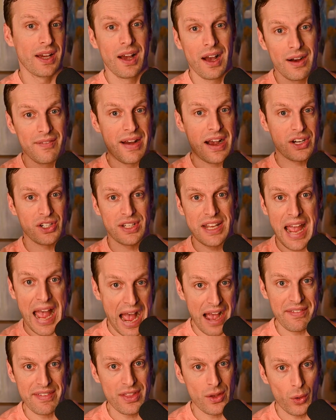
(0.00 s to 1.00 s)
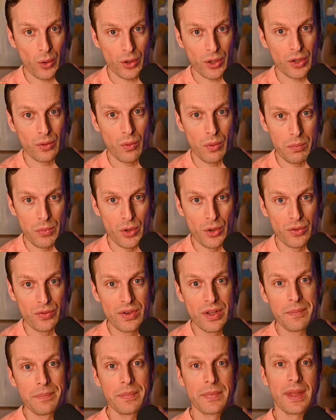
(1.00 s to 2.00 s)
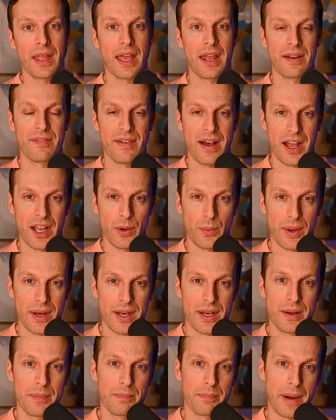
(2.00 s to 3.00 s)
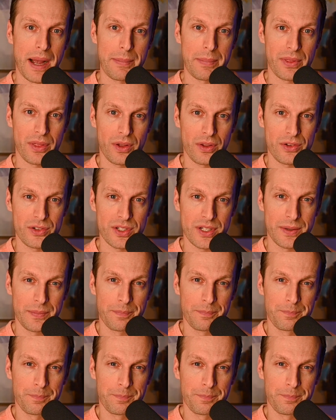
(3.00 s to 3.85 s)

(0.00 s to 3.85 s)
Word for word: of actually having that organ removed and evaluated by pathology.